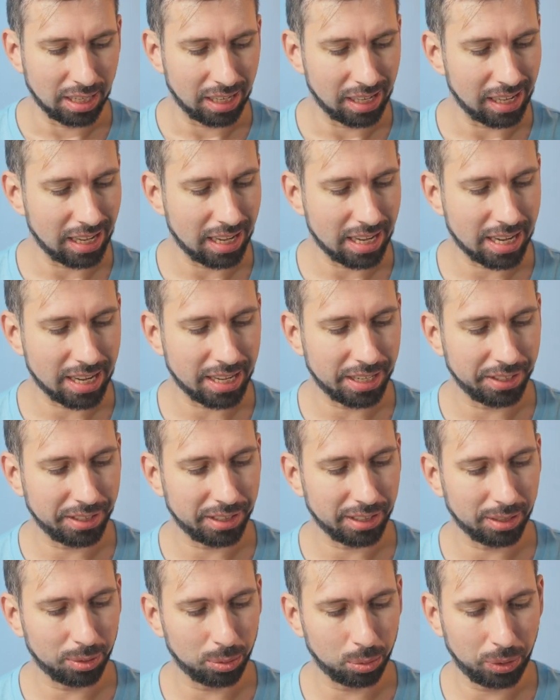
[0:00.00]

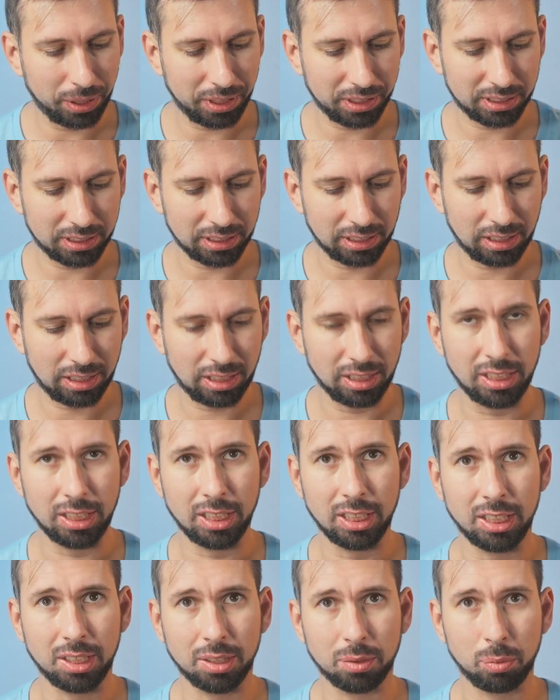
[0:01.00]
And
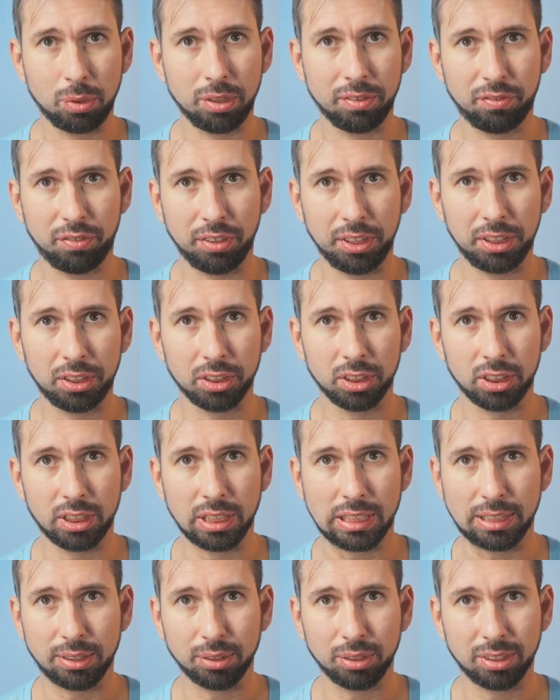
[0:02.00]
recently we figured
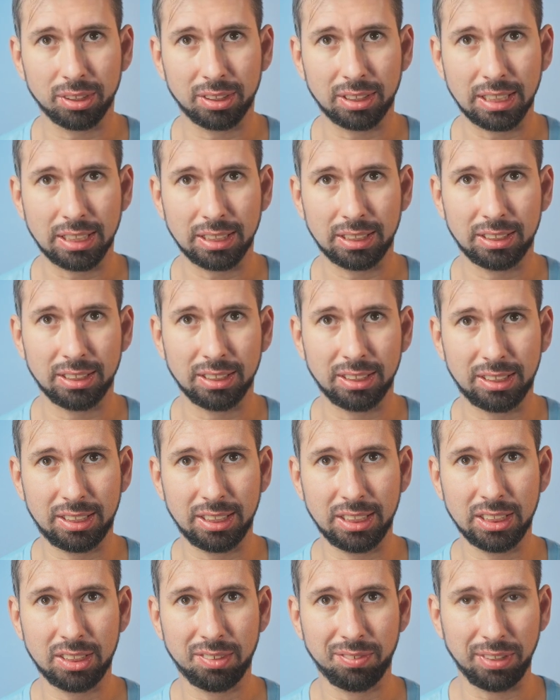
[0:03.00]
out that
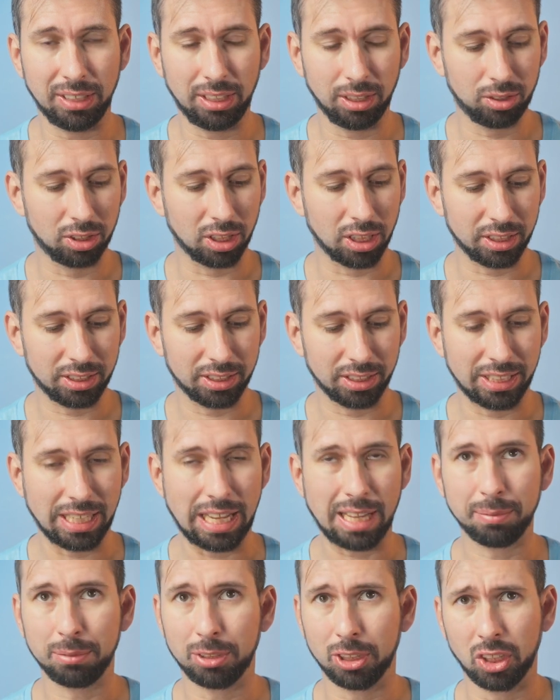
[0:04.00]
this Viltrox
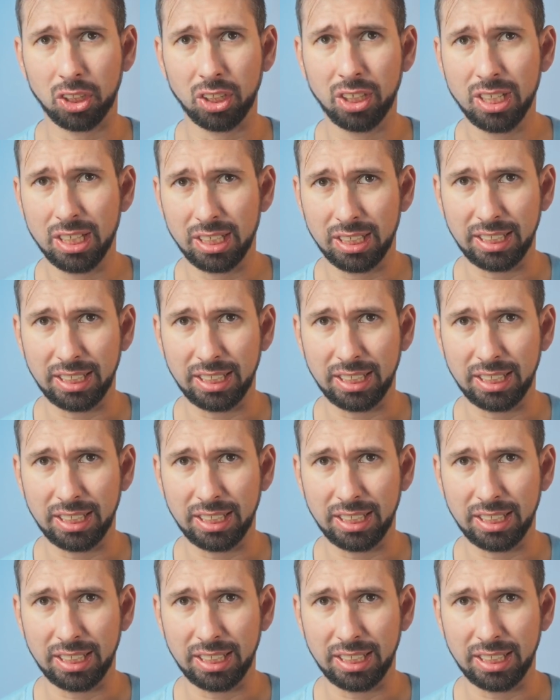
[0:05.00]
adapter